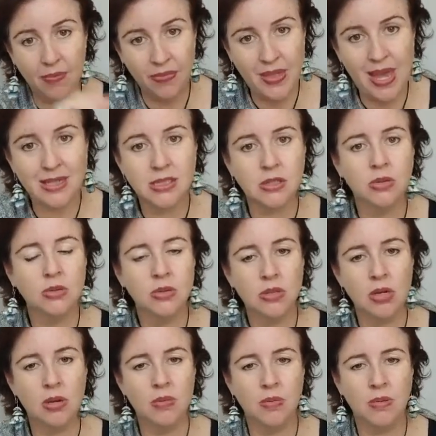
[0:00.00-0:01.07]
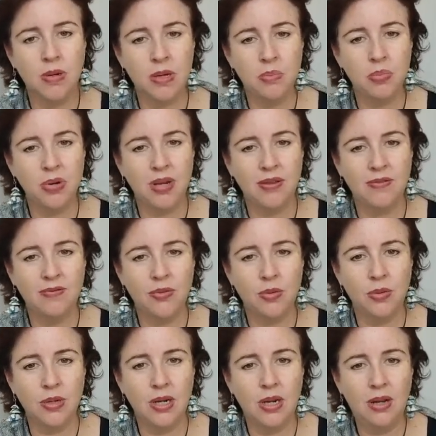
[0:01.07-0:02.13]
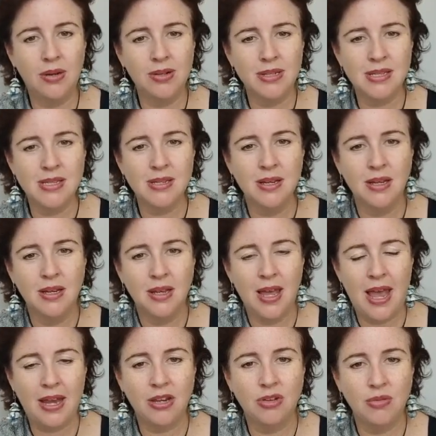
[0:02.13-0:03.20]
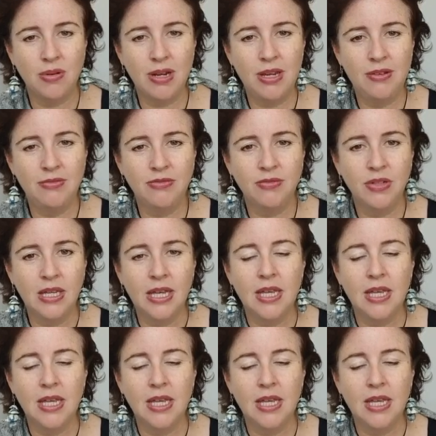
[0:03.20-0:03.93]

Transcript: that's also can bring forward loss and grief.